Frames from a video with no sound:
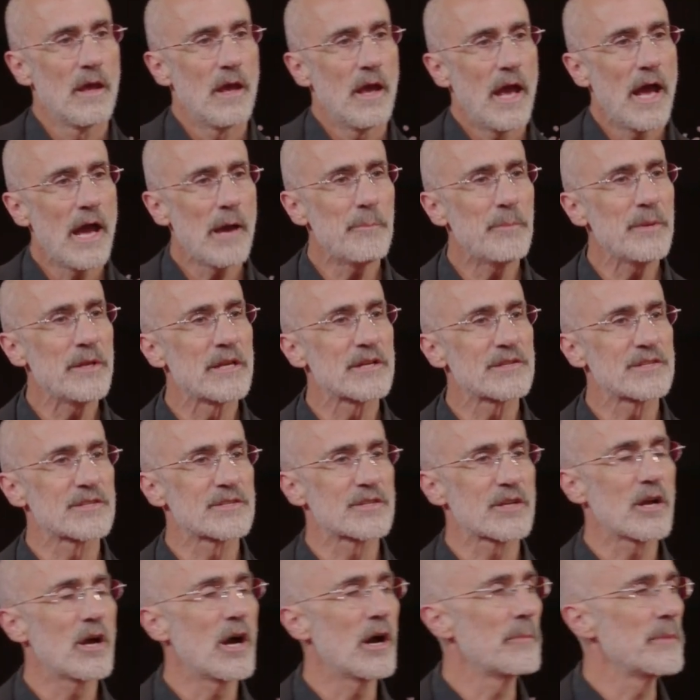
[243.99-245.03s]
Happiness
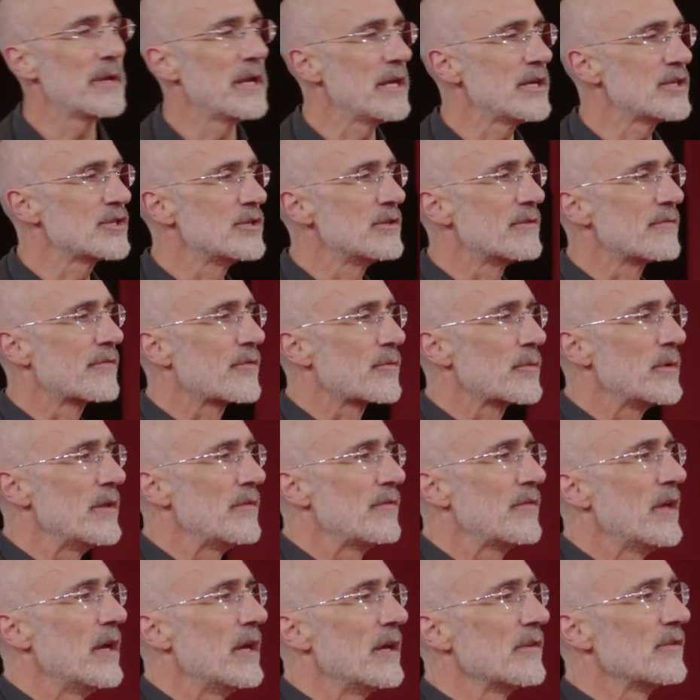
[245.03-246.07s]
is a combination of three
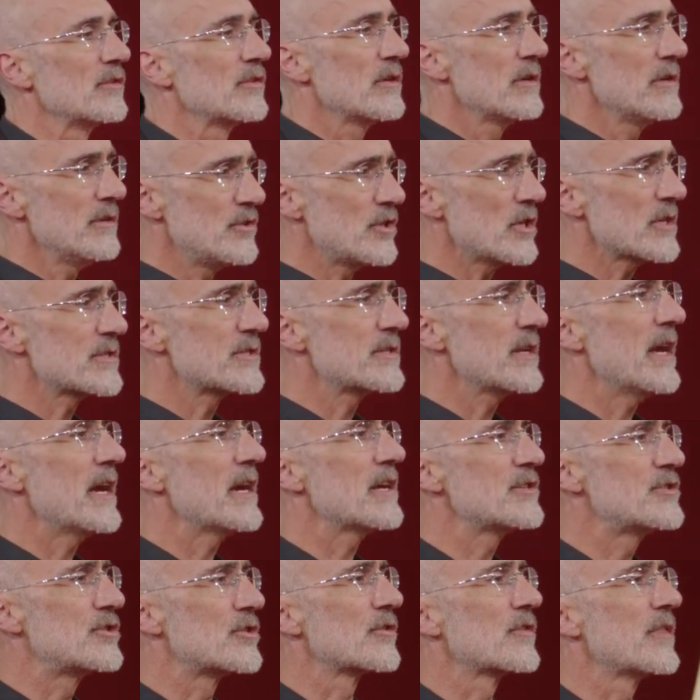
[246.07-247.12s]
things, just
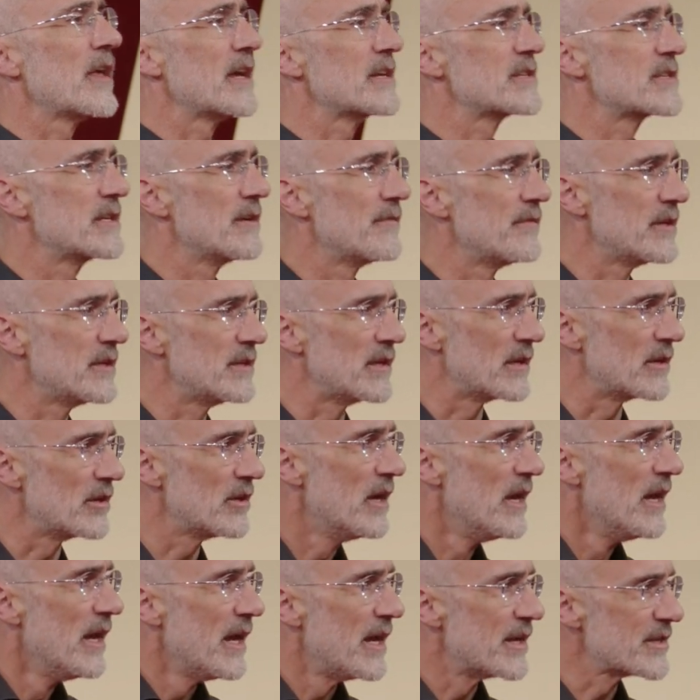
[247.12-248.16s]
as your Thanksgiving
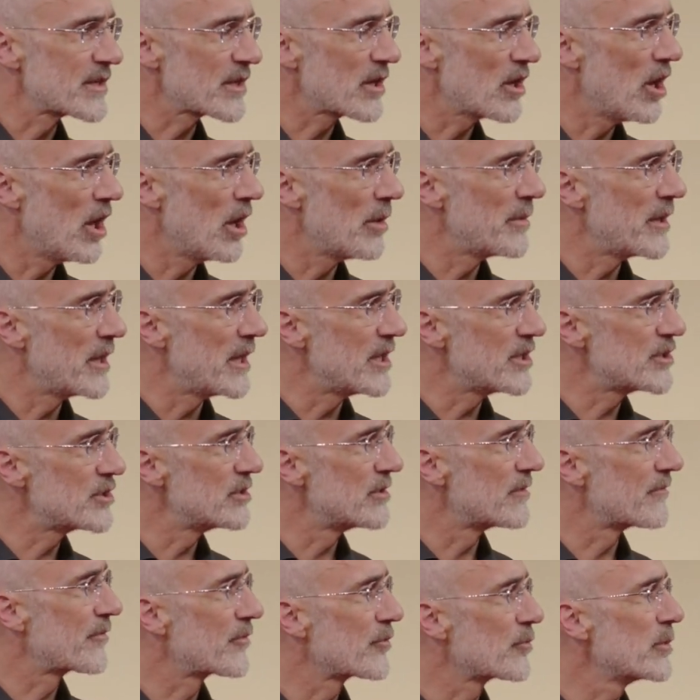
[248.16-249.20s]
dinner is a
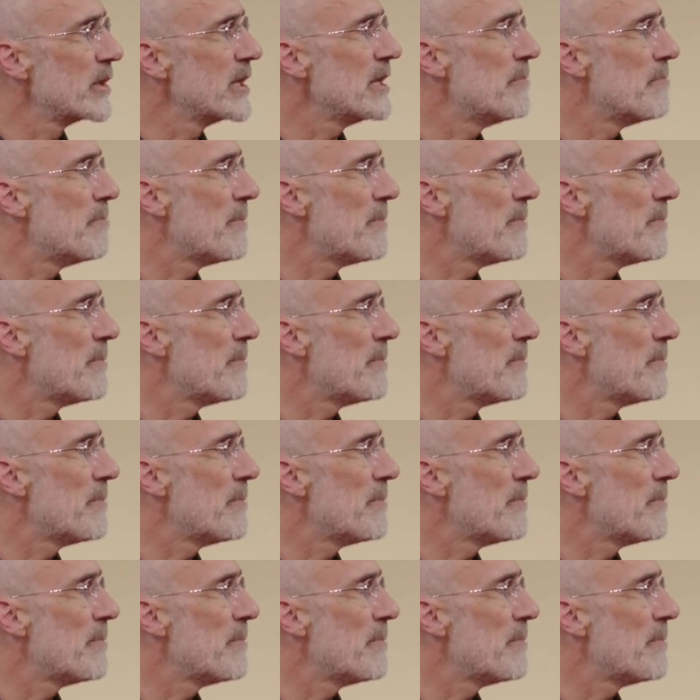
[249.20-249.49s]
combination of three